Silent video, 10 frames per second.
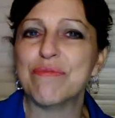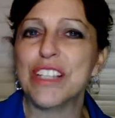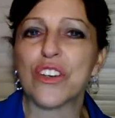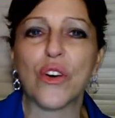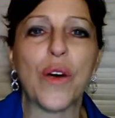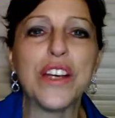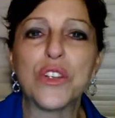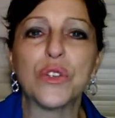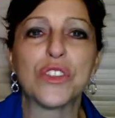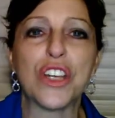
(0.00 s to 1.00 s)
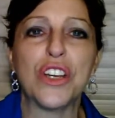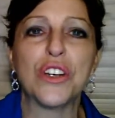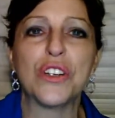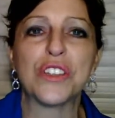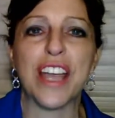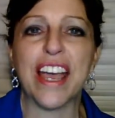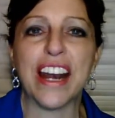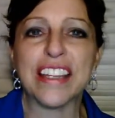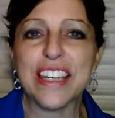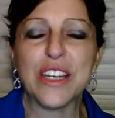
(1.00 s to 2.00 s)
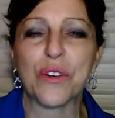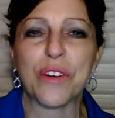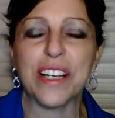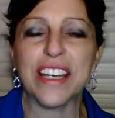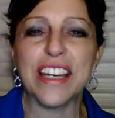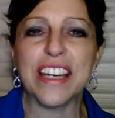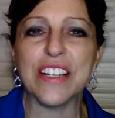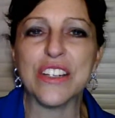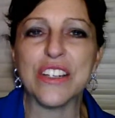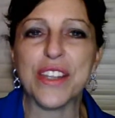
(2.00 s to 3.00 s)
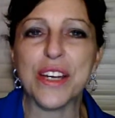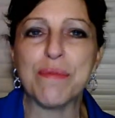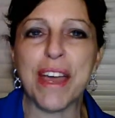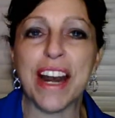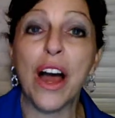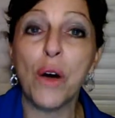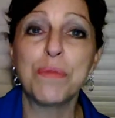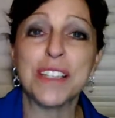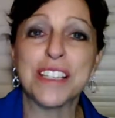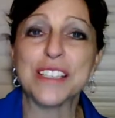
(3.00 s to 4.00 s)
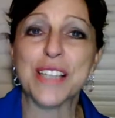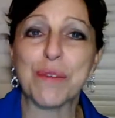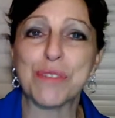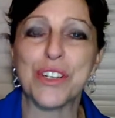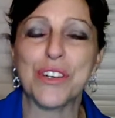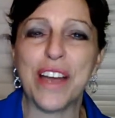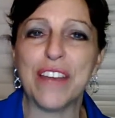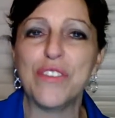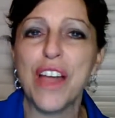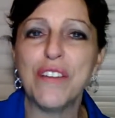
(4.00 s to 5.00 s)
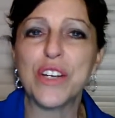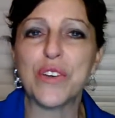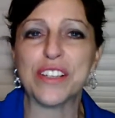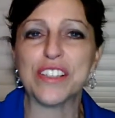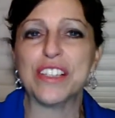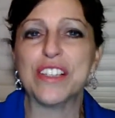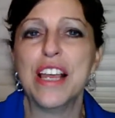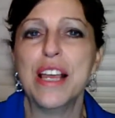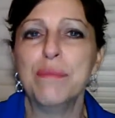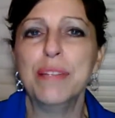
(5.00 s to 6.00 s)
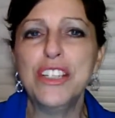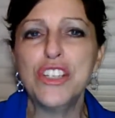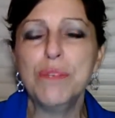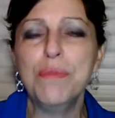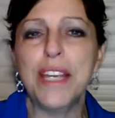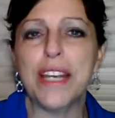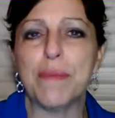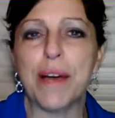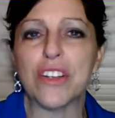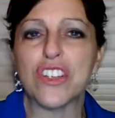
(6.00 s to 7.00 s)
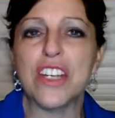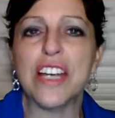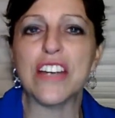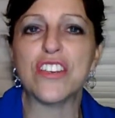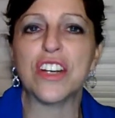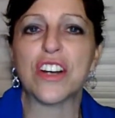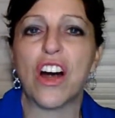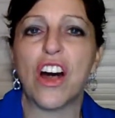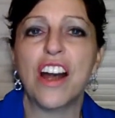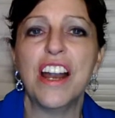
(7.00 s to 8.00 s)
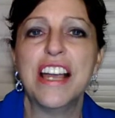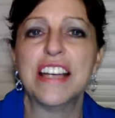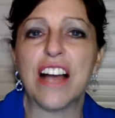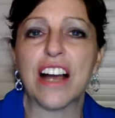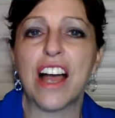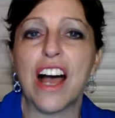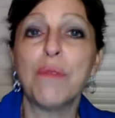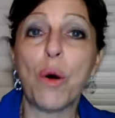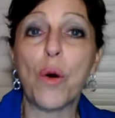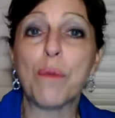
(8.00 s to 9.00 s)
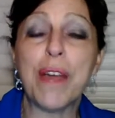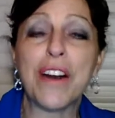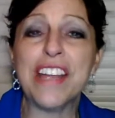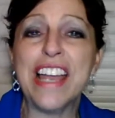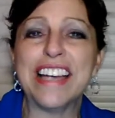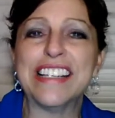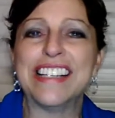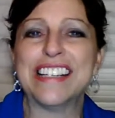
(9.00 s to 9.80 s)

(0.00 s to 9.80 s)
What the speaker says: These are great tools to use, and I think you'll really enjoy them. And I hope that this helps you. And if you have any questions, please shoot me an email, gina@ginacarr.com, or better yet,